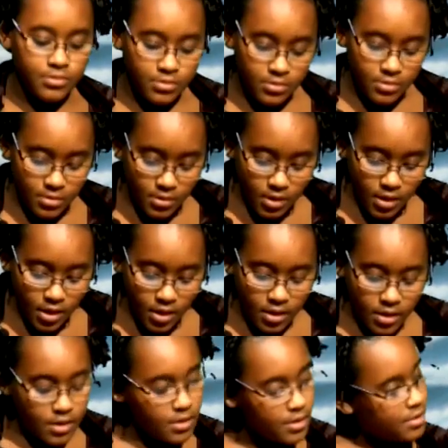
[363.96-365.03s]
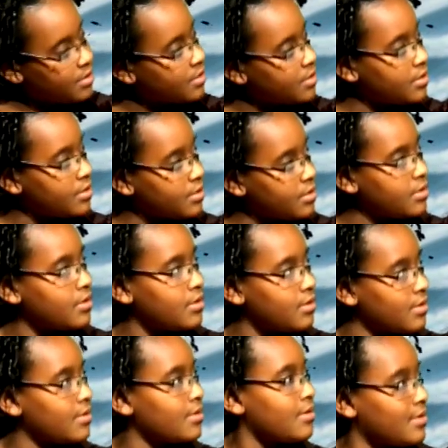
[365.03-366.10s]
But that's pretty neat
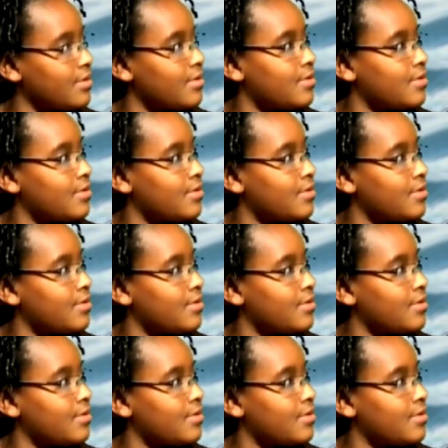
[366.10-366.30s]
coincidence.